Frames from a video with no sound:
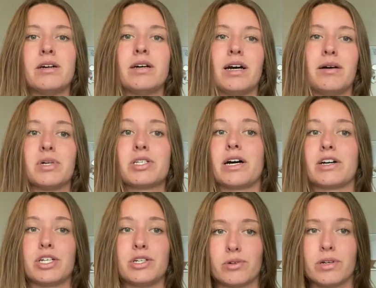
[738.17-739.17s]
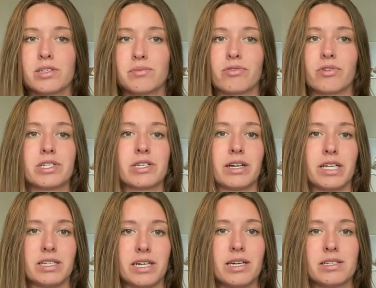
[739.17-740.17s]
Massaging joints before starting the
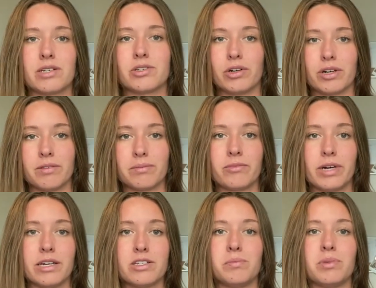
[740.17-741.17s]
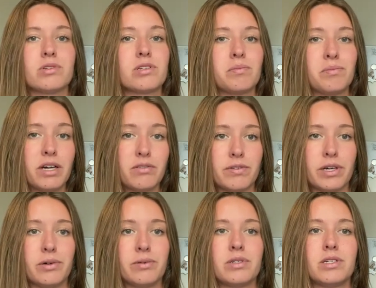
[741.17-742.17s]
day is also a great way to boost blood
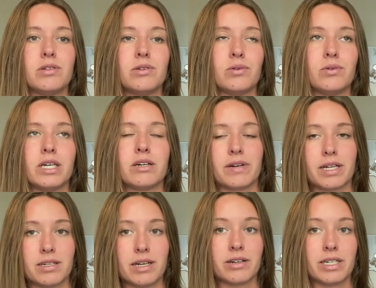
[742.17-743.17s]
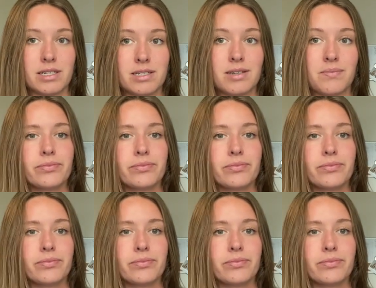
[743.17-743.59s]
flow to the affected areas.